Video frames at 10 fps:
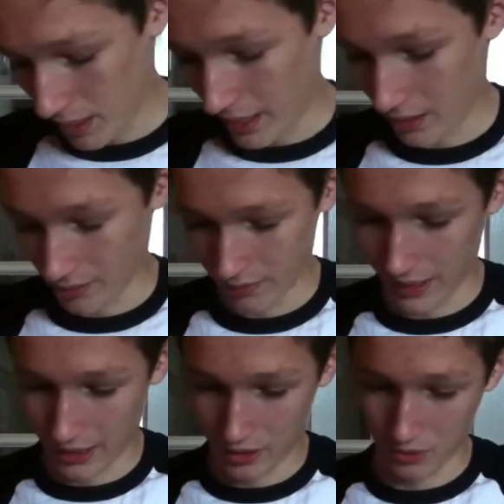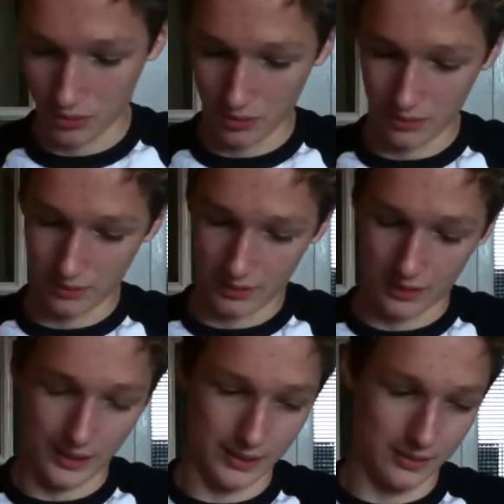part of the actual
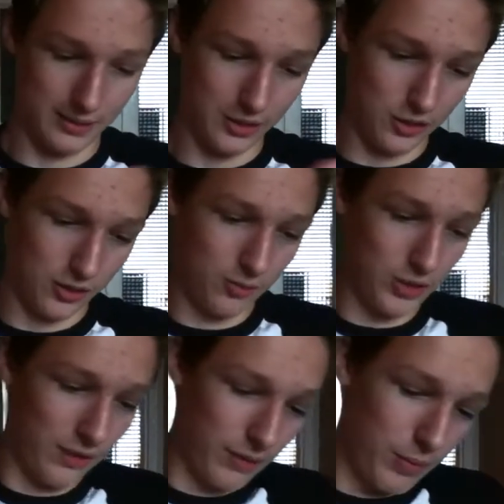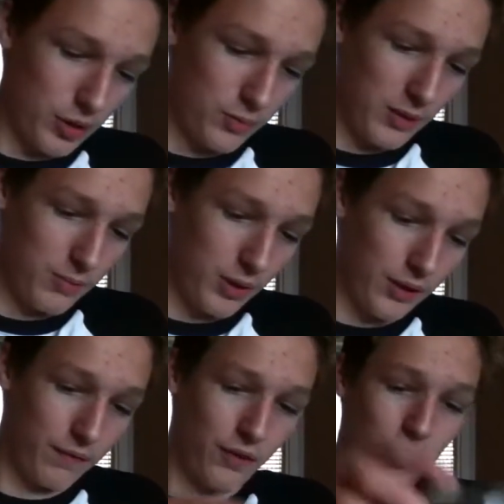collector's edition, which I think most people
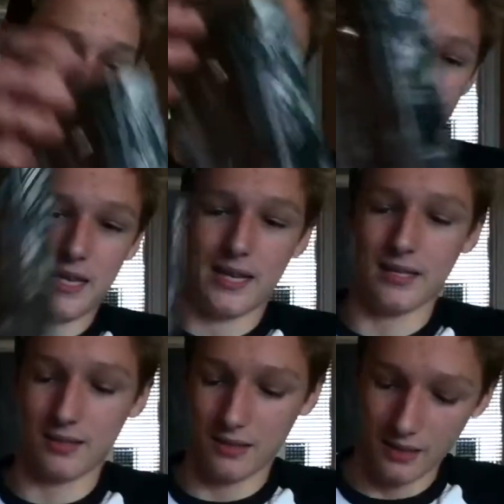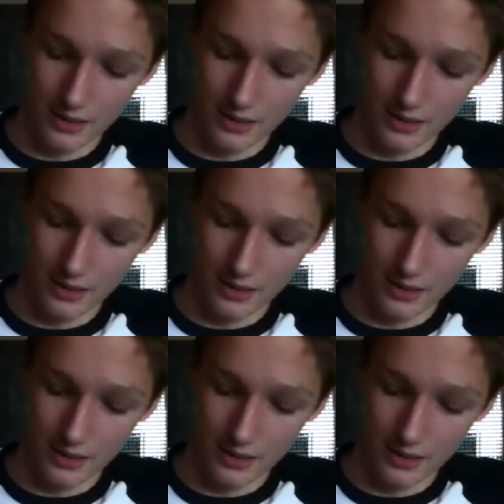bought it for, is this,